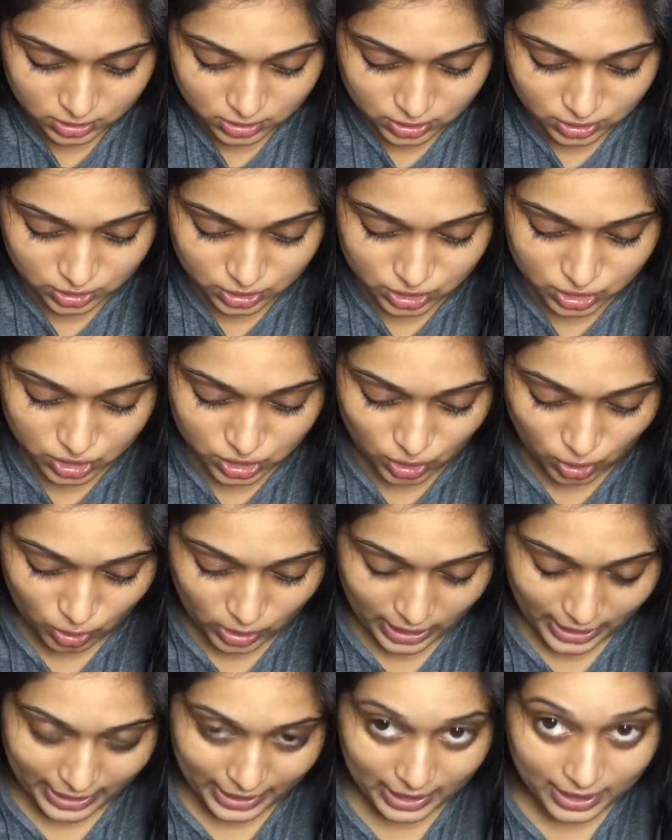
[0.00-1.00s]
So
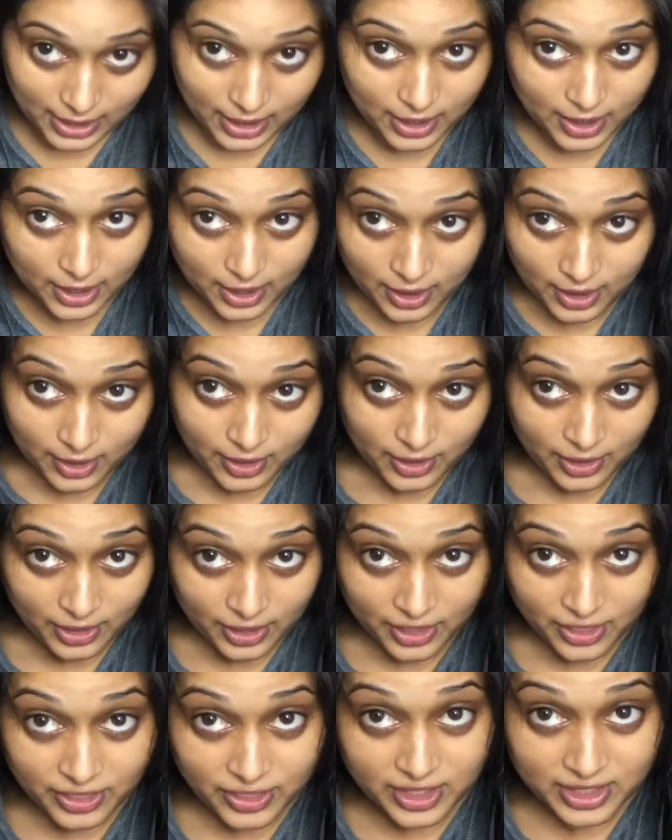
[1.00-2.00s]
like
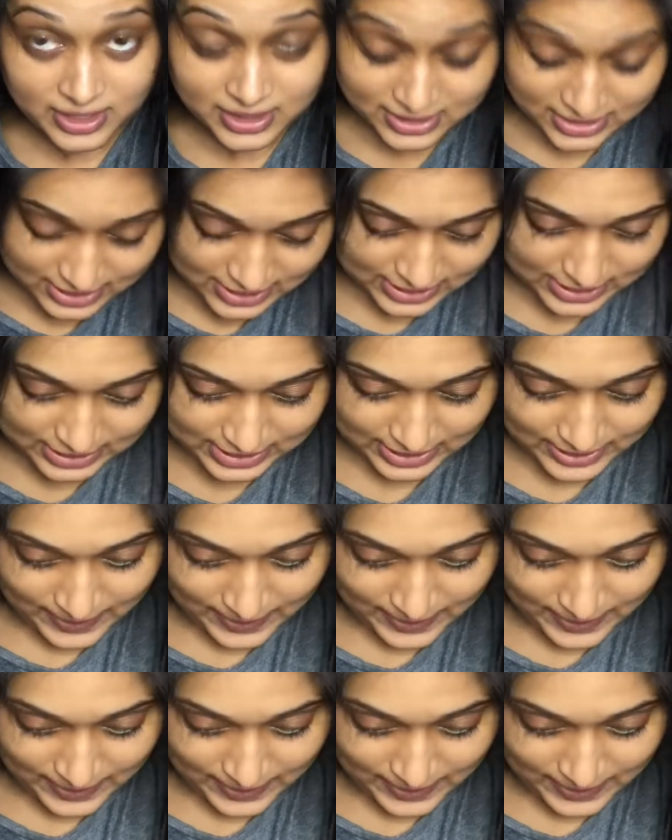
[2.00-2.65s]
this,